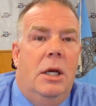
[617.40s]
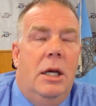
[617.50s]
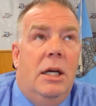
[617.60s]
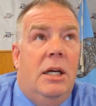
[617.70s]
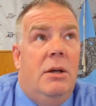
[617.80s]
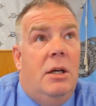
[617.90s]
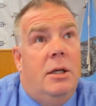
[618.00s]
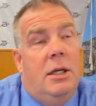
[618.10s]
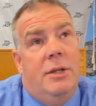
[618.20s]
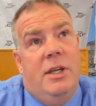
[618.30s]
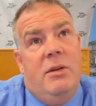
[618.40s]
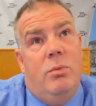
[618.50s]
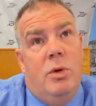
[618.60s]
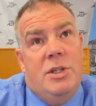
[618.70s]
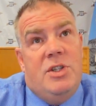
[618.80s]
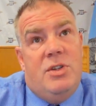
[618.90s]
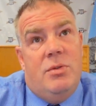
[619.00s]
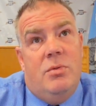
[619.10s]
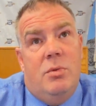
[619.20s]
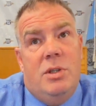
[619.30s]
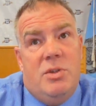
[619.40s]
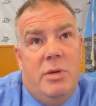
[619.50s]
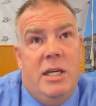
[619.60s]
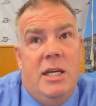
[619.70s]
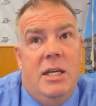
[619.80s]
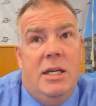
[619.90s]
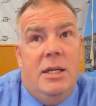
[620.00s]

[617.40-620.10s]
I think once we